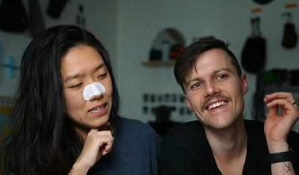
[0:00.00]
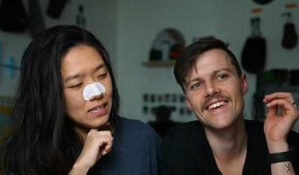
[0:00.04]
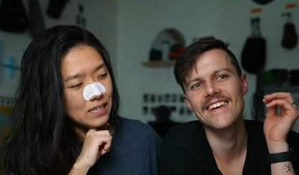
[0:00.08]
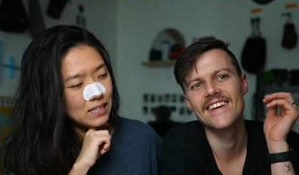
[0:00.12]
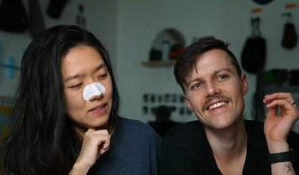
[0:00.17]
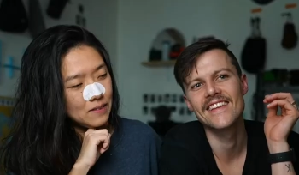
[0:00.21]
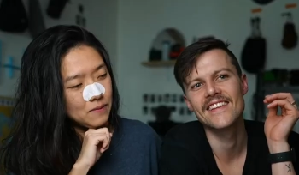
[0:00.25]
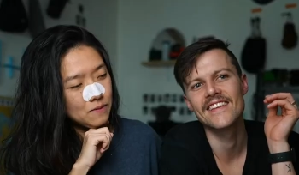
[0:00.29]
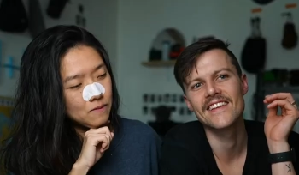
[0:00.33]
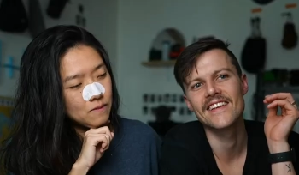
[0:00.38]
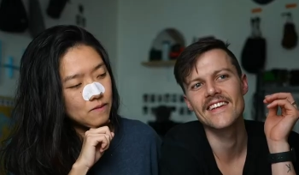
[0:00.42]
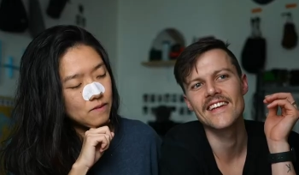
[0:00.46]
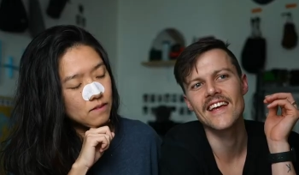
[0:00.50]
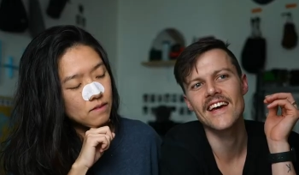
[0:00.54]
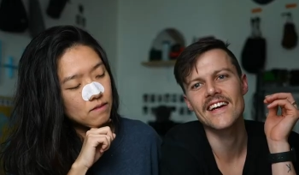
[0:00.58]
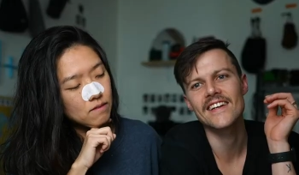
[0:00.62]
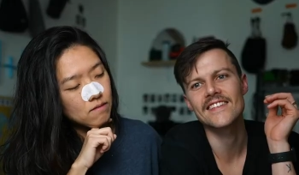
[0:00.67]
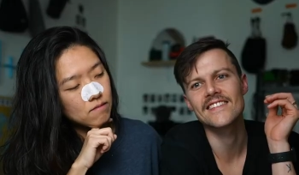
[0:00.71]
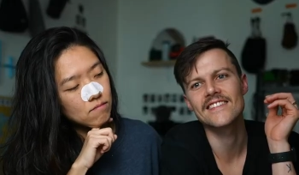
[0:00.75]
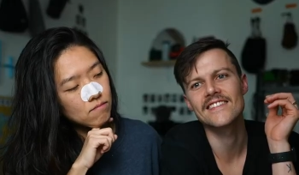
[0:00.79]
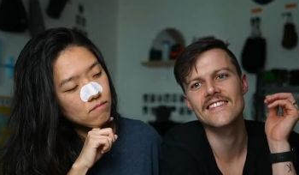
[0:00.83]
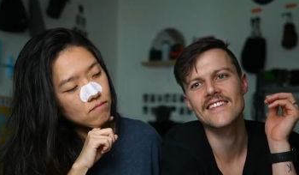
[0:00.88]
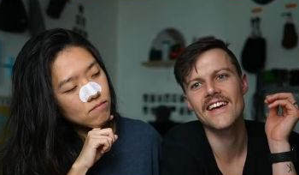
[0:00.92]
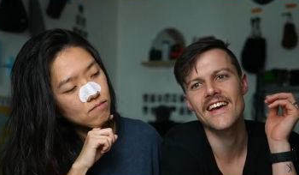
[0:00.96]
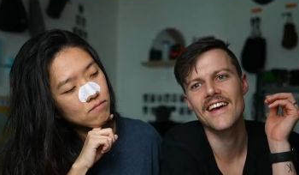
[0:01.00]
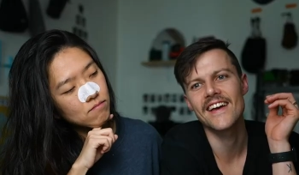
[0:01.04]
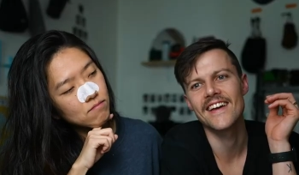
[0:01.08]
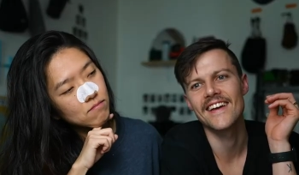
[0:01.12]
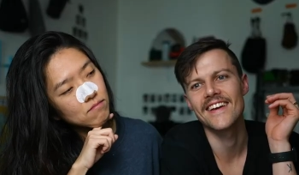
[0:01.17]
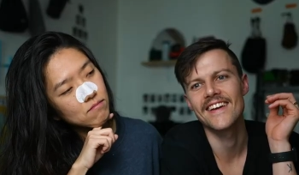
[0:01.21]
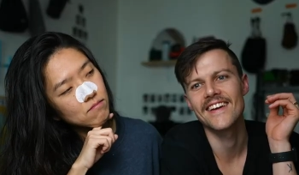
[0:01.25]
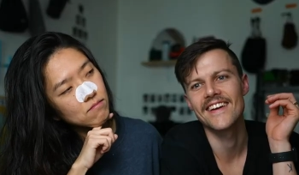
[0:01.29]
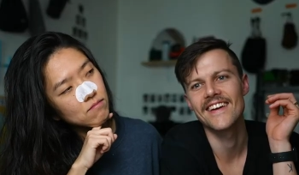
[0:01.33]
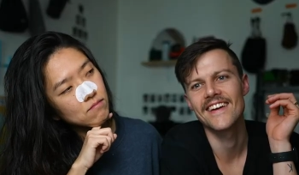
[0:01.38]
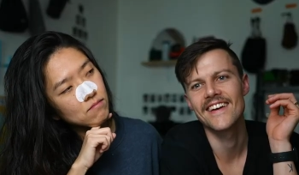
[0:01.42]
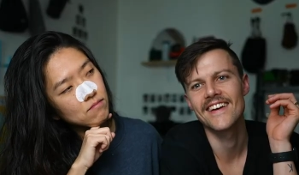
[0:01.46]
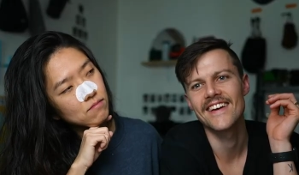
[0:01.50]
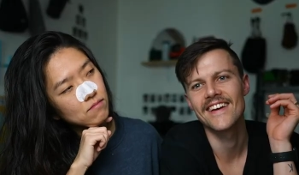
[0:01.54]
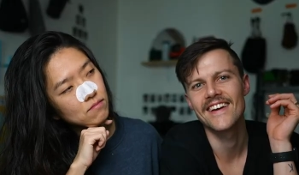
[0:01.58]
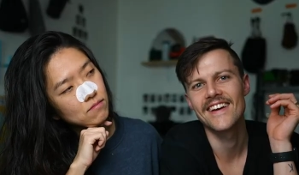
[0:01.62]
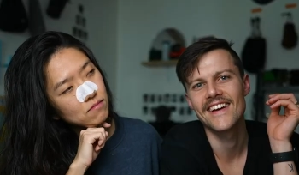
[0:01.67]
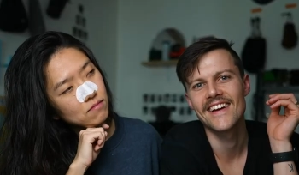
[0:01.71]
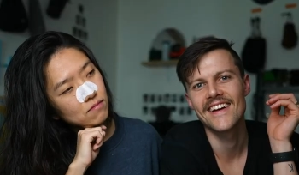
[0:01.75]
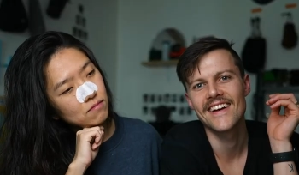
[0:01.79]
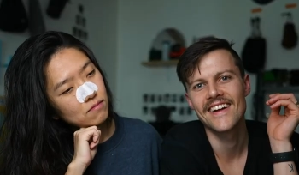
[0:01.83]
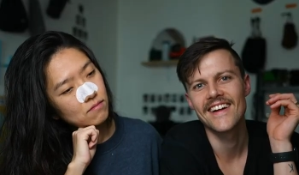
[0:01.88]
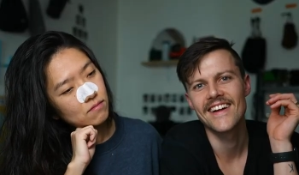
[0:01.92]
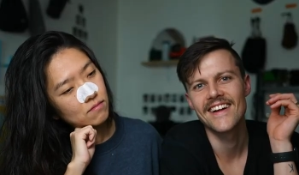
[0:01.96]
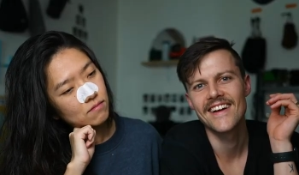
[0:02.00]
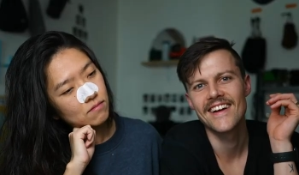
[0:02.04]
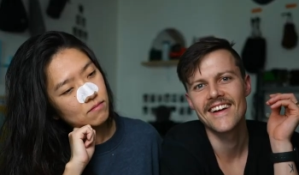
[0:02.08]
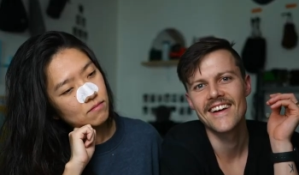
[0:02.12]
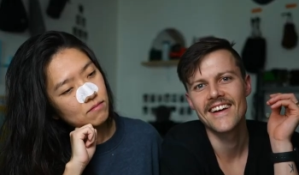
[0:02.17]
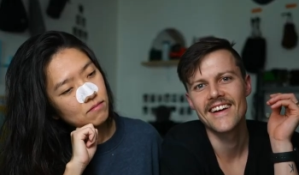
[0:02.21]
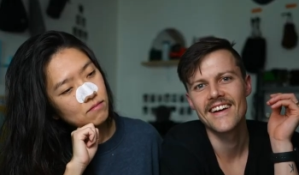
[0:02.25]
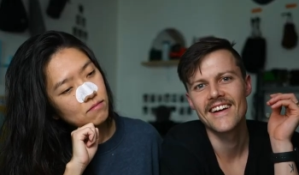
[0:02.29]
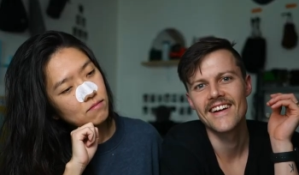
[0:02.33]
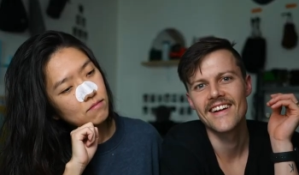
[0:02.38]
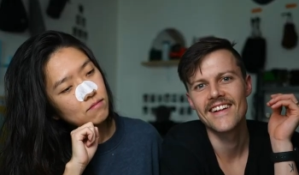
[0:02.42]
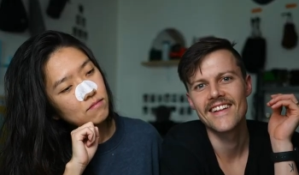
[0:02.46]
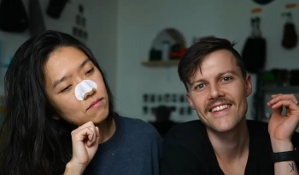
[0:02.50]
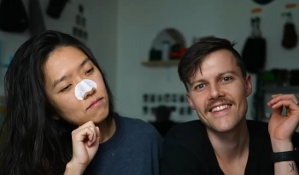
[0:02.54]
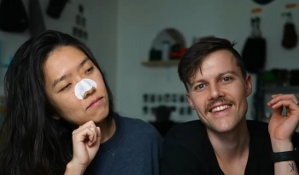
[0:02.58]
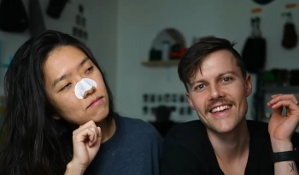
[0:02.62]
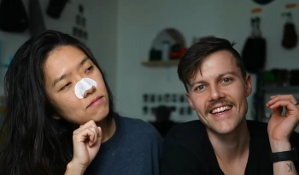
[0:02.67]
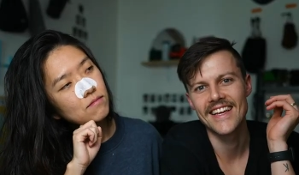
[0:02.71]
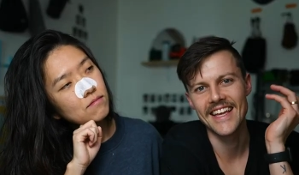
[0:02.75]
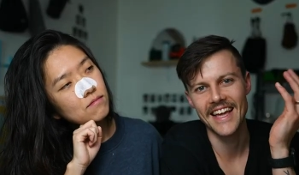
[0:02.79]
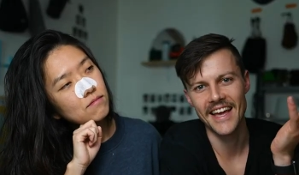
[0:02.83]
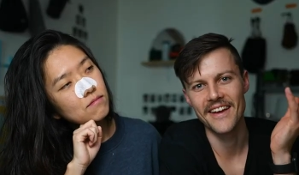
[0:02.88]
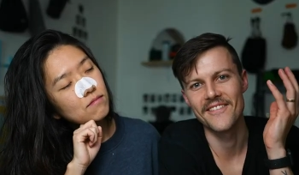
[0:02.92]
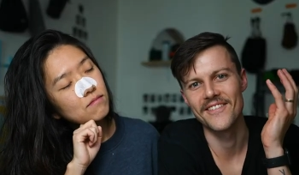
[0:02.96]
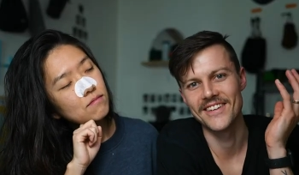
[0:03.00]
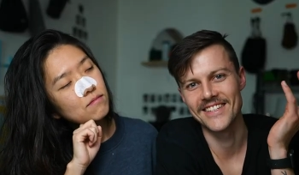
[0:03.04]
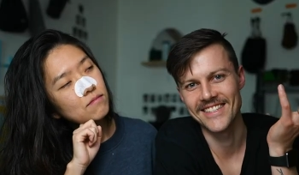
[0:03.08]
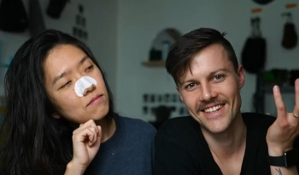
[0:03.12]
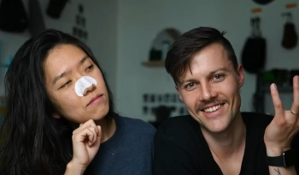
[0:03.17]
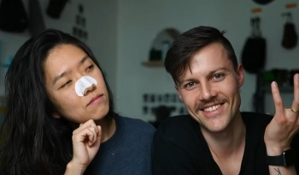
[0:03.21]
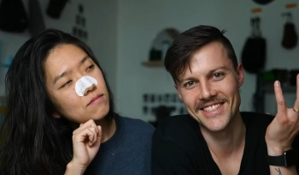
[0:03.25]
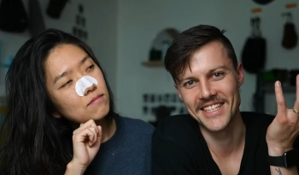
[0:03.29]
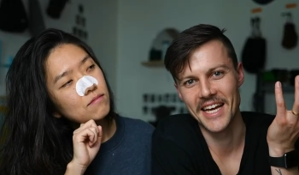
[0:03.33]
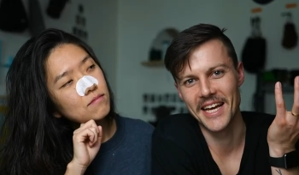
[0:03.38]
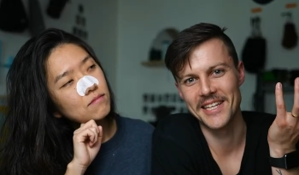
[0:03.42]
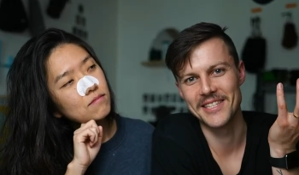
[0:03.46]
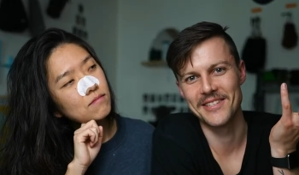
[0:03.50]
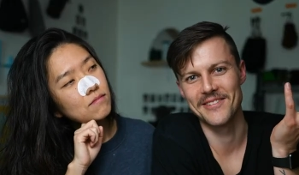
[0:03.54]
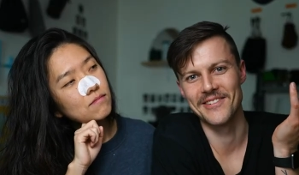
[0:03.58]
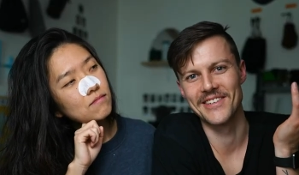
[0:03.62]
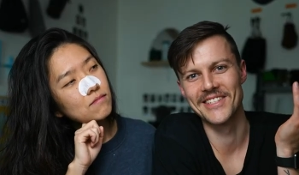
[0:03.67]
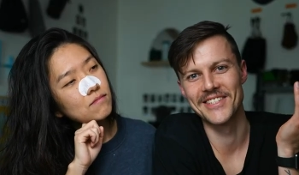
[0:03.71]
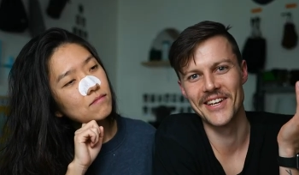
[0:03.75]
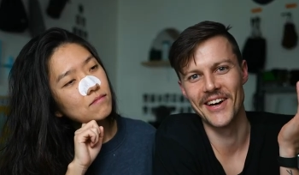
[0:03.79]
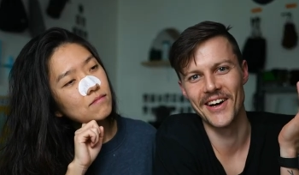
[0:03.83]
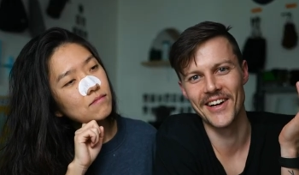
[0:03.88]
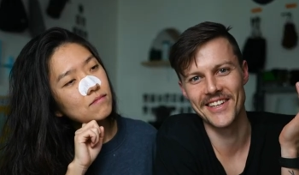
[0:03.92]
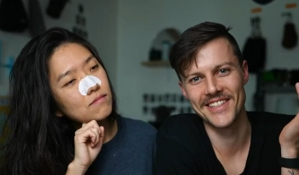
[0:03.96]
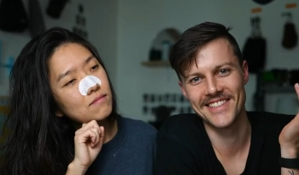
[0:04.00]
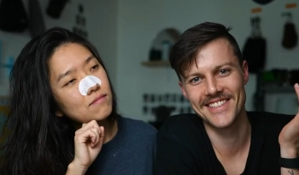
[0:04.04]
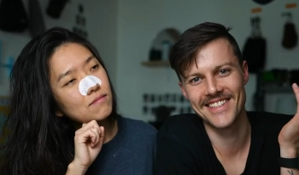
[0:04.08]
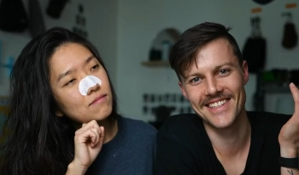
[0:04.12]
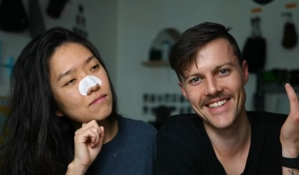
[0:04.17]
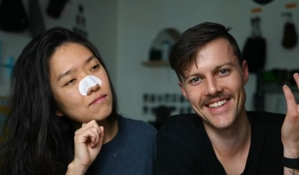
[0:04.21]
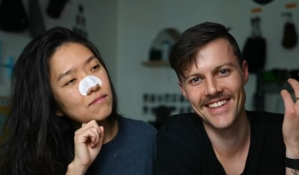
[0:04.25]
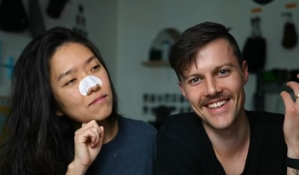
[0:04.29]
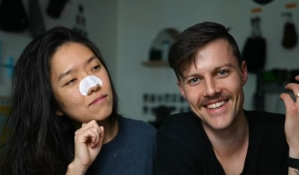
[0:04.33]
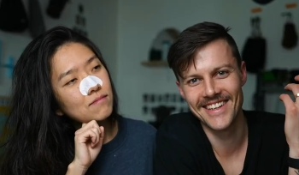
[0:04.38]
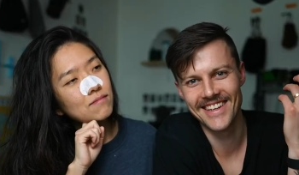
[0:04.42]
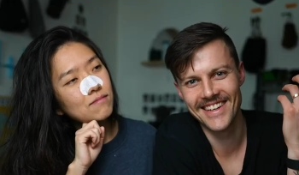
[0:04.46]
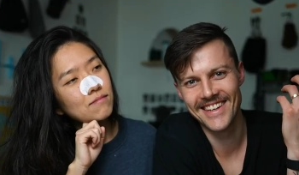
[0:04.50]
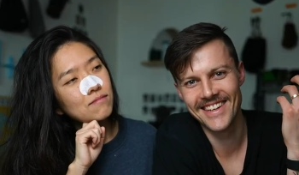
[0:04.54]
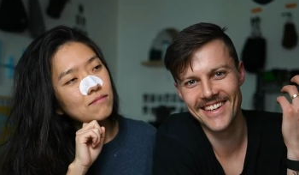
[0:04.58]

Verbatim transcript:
Speaker 1: then the next day, they gave us our test results.